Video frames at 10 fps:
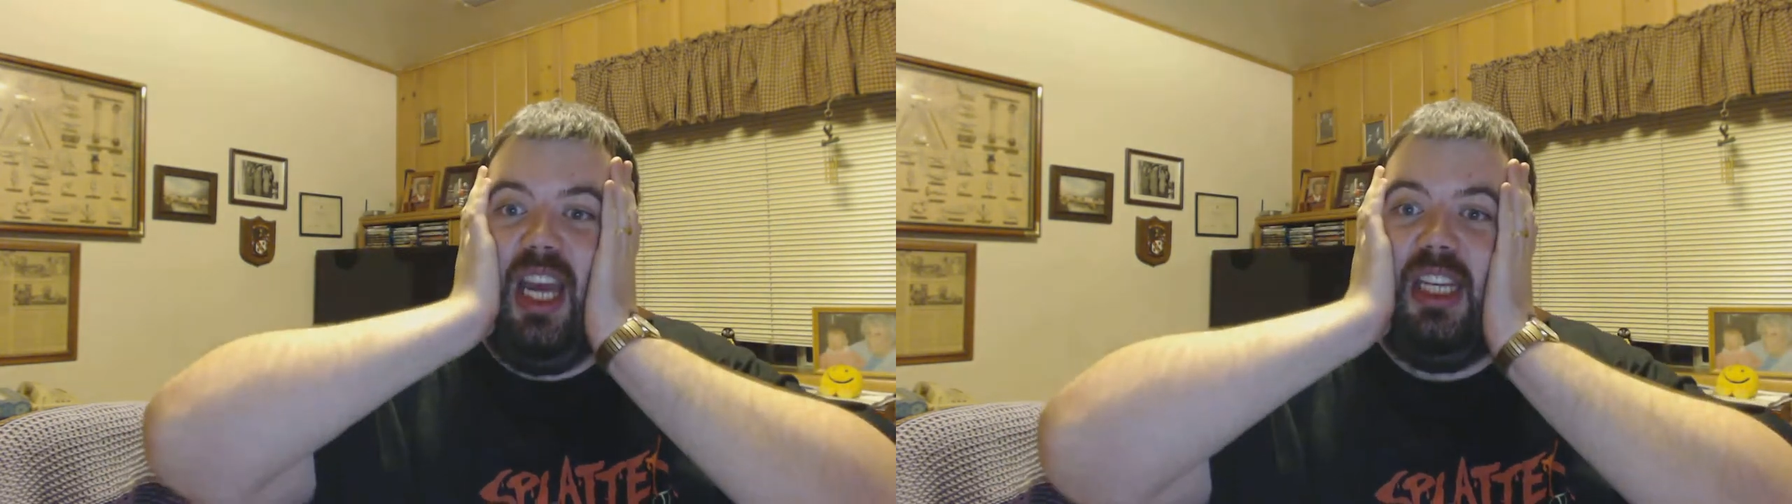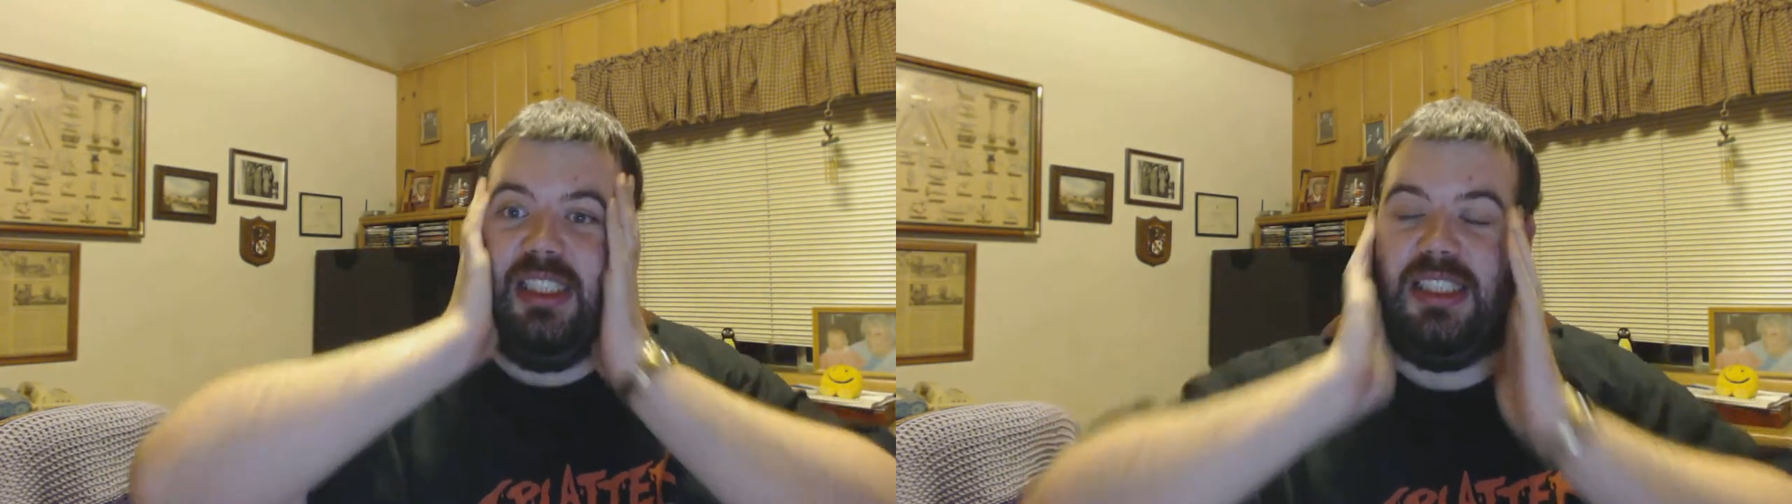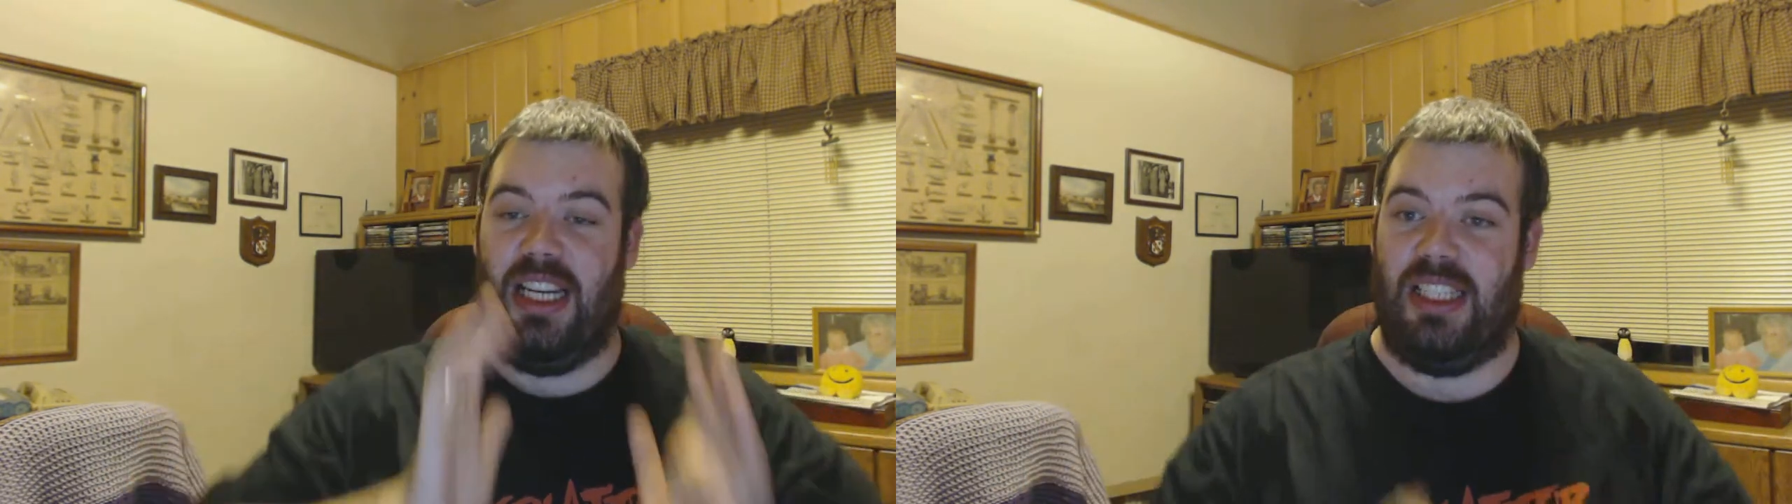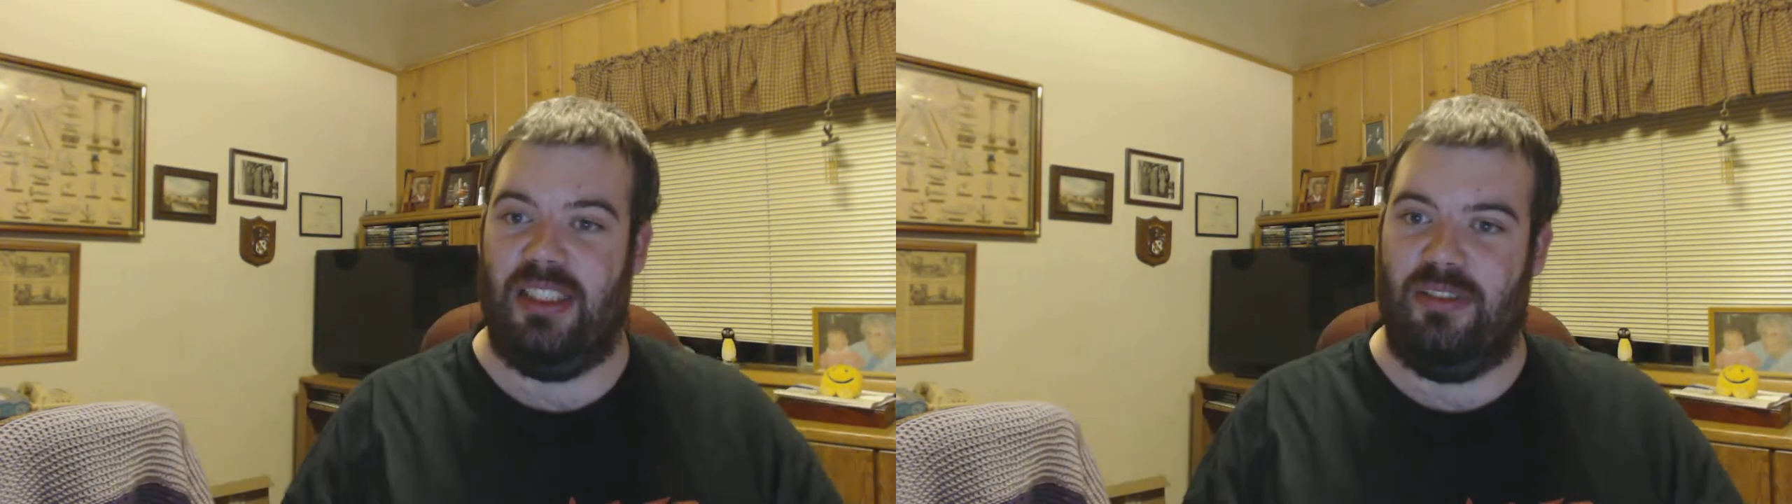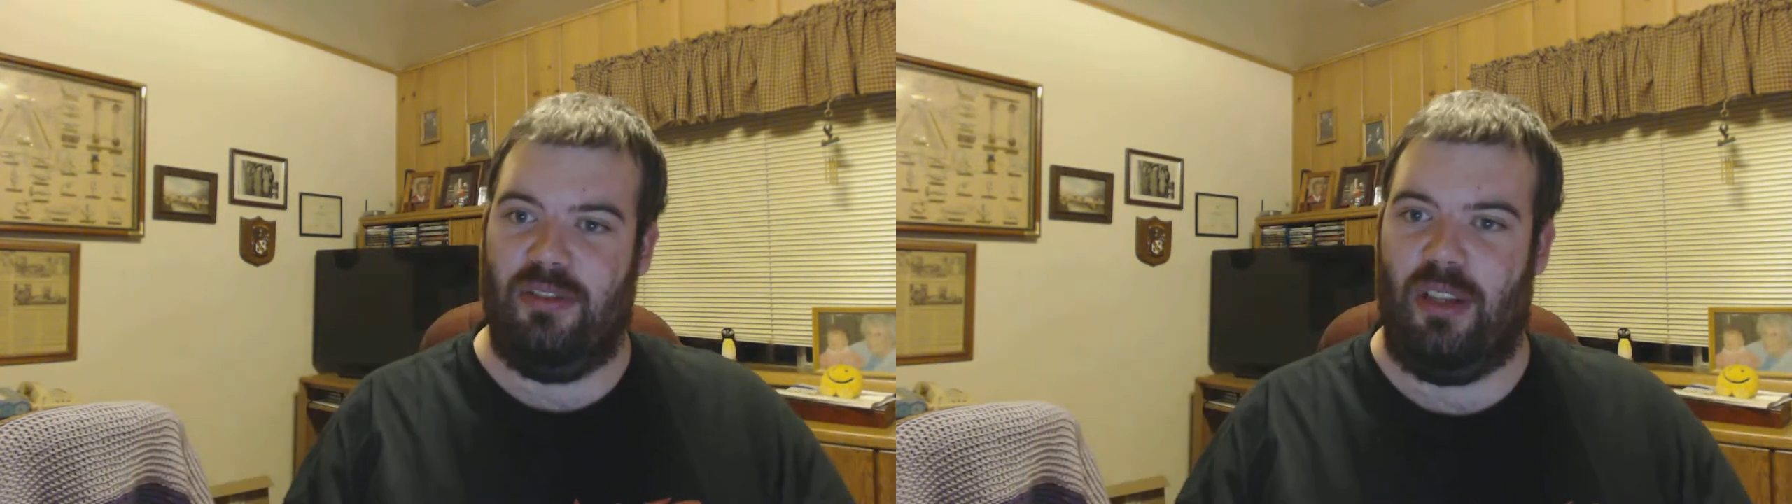And they're stuck
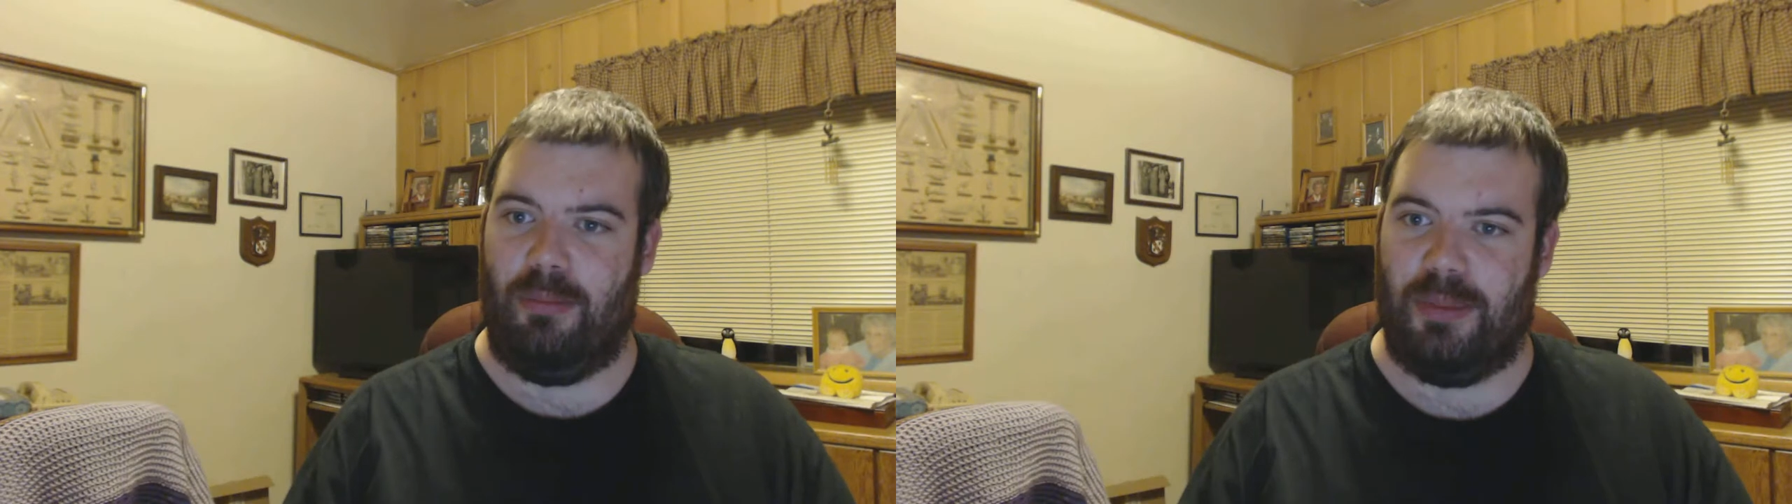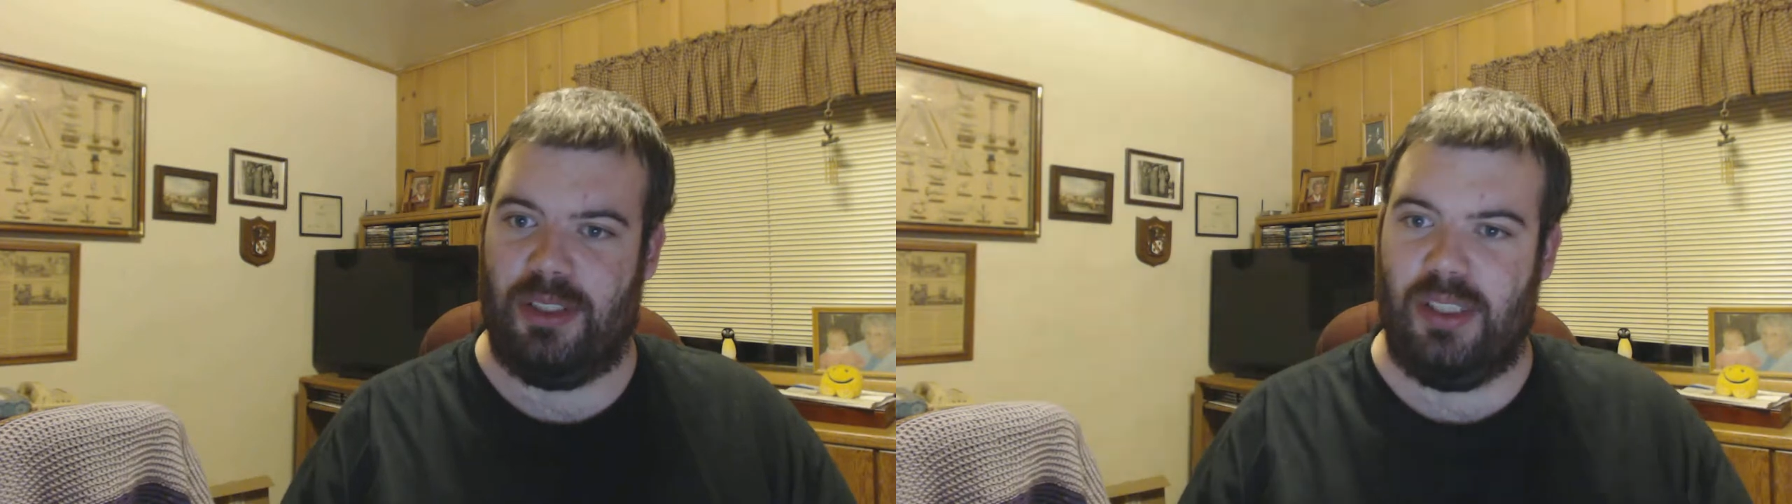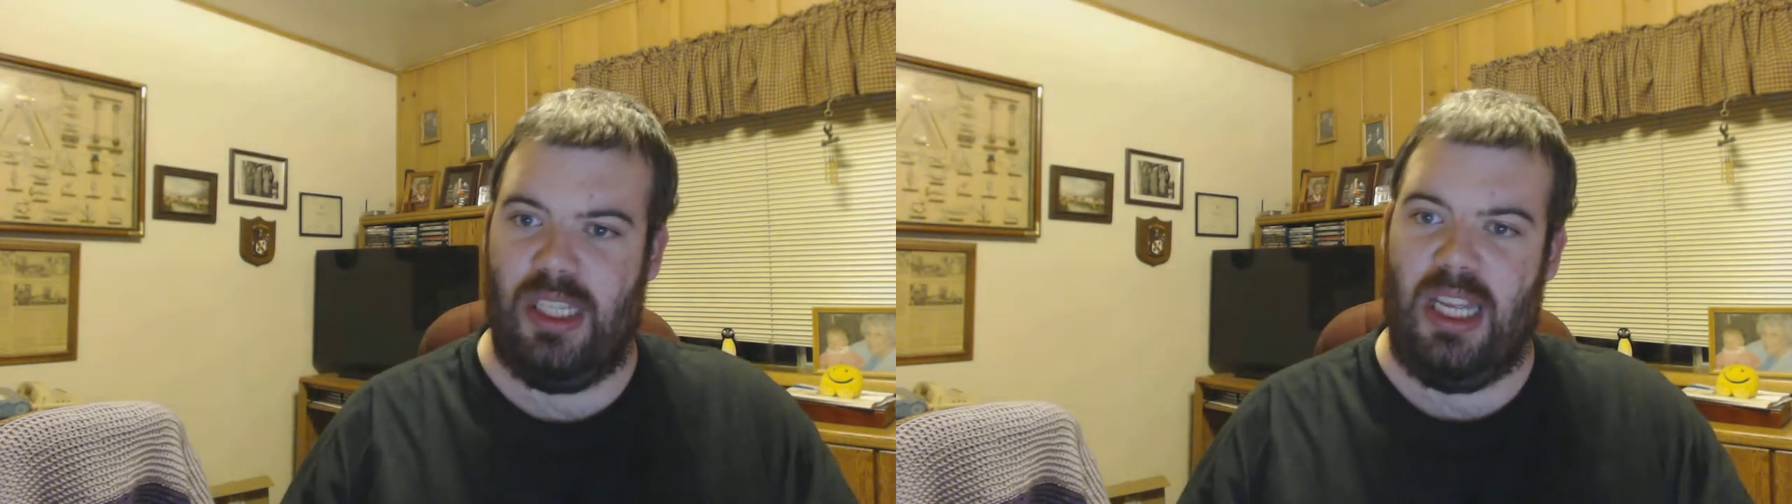in the rooms.